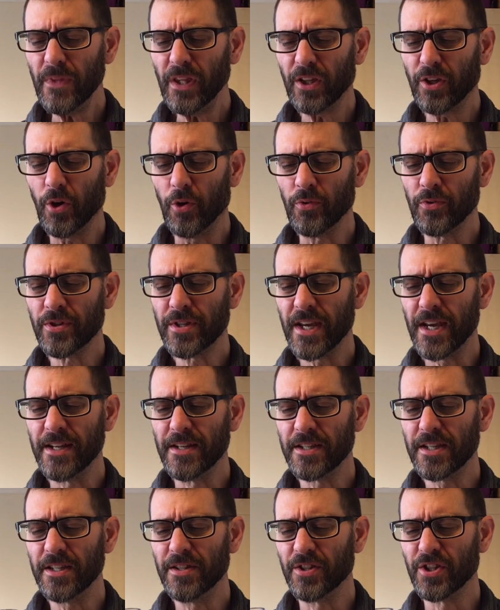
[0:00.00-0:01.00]

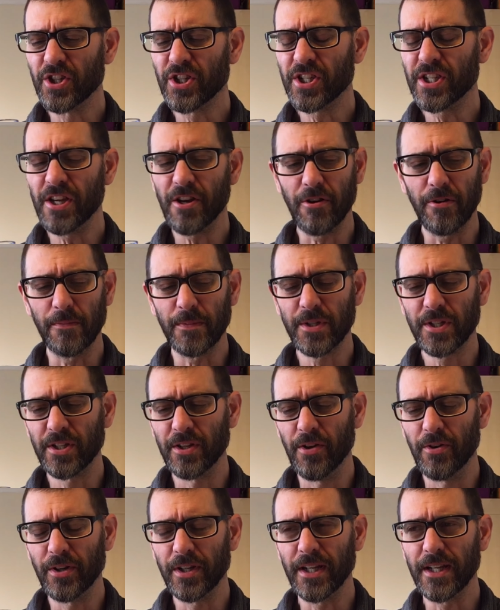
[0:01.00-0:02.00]
content in the syrup
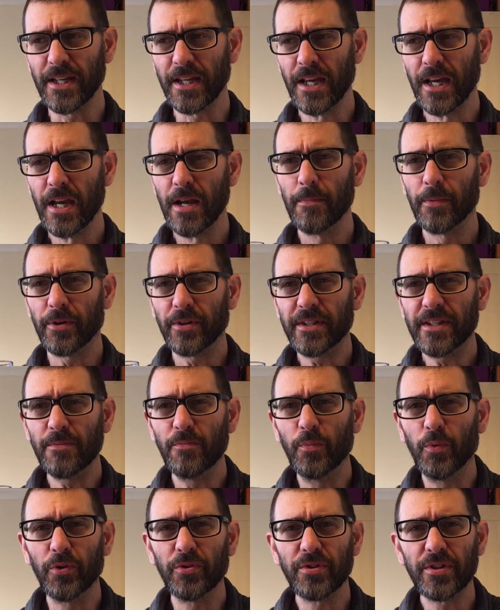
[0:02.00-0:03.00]
slightly, but I
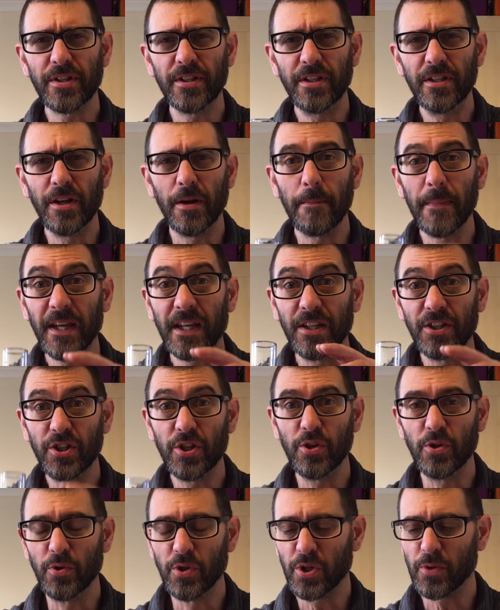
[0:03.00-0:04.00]
didn't want to, you know, make it
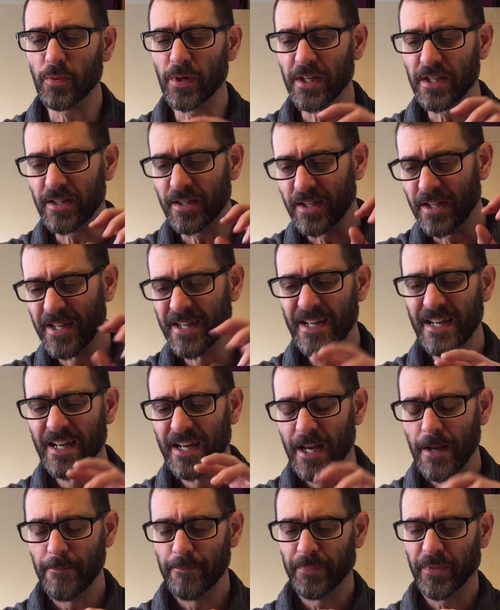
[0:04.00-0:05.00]
too sweet and
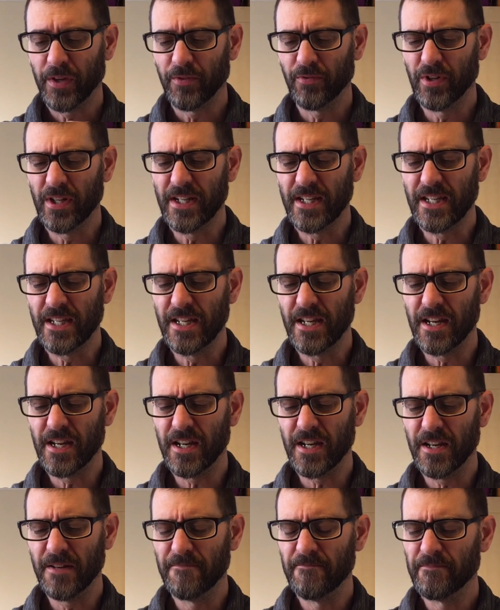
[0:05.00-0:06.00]
really
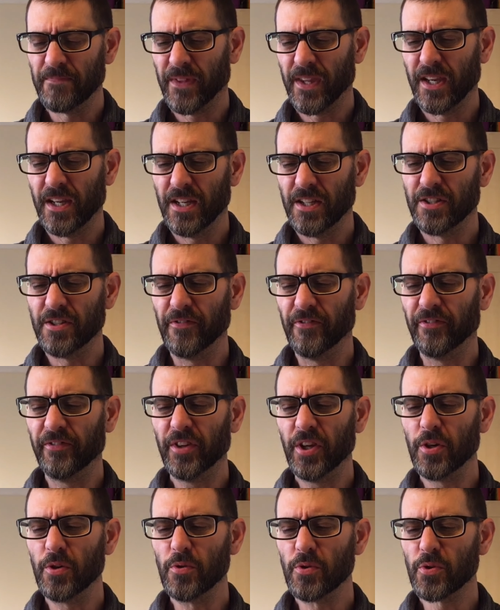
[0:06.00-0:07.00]
uh,
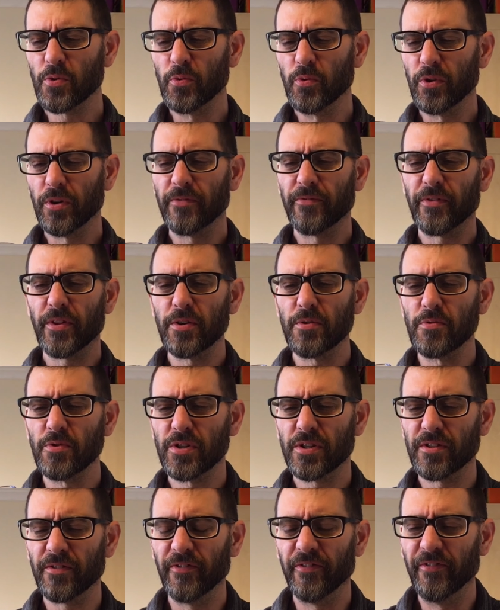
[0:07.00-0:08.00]
diffuse all of
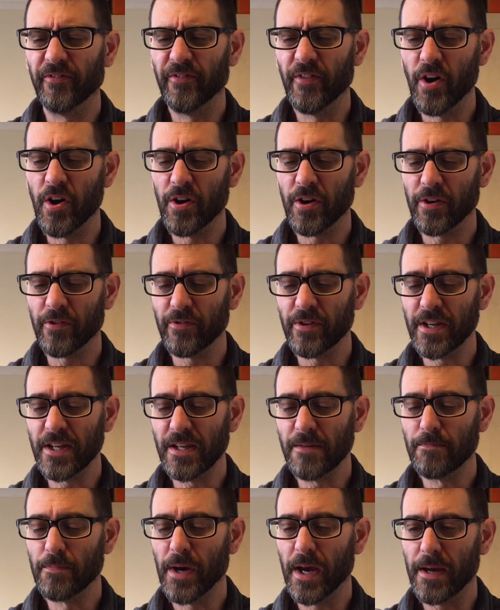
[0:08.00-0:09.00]
those
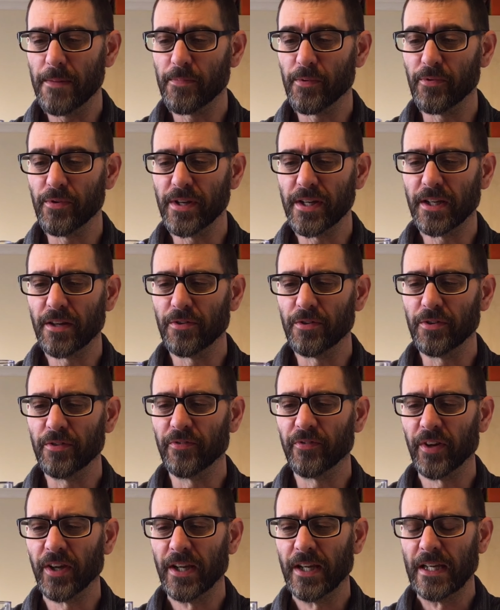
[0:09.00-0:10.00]
fiery, peppery kind
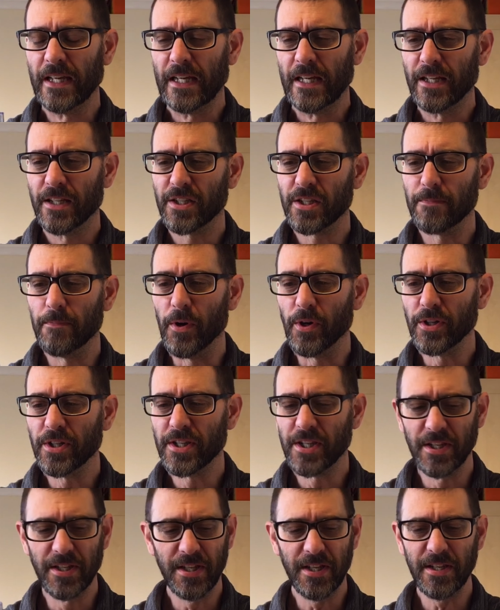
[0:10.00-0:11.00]
of
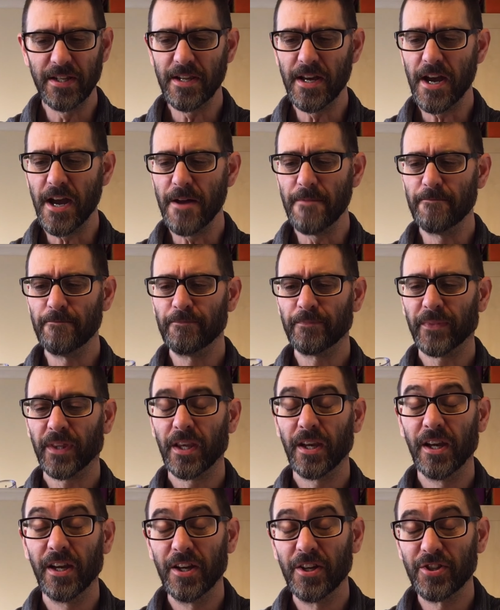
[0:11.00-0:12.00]
spices in there.
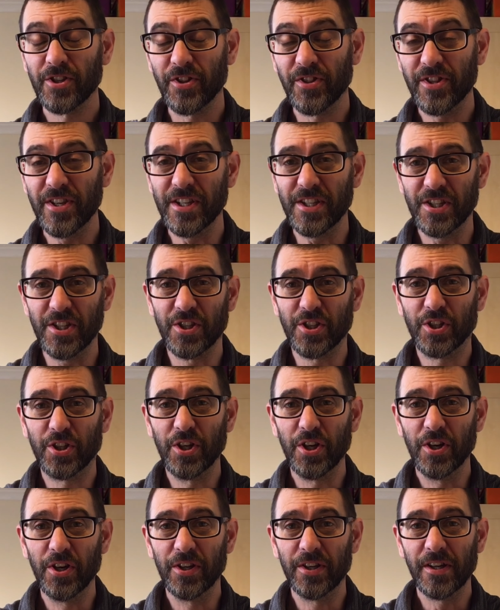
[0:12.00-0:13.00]
So this is
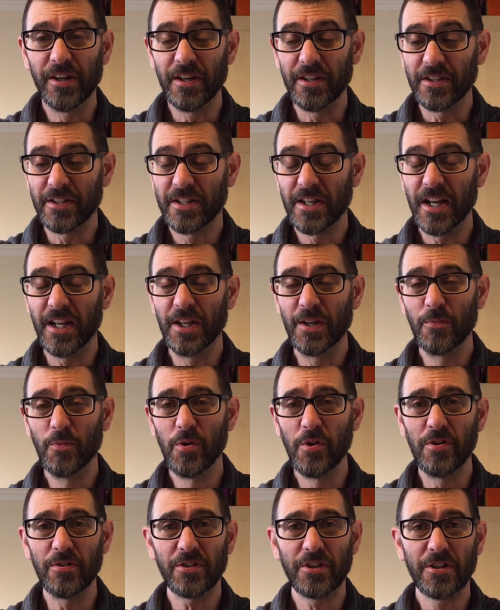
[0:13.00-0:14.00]
good, and I'll tell you
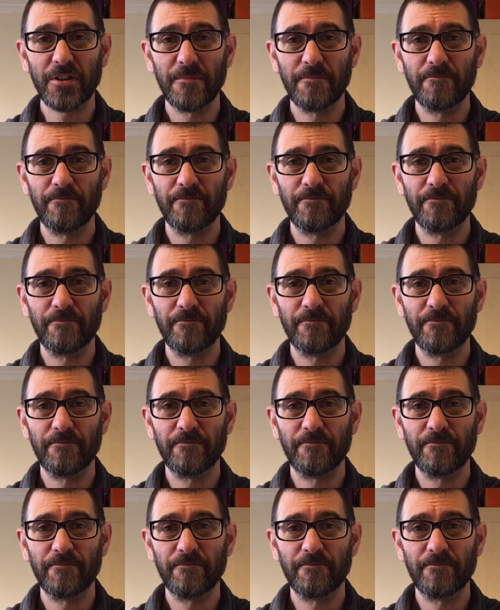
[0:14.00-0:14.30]
what,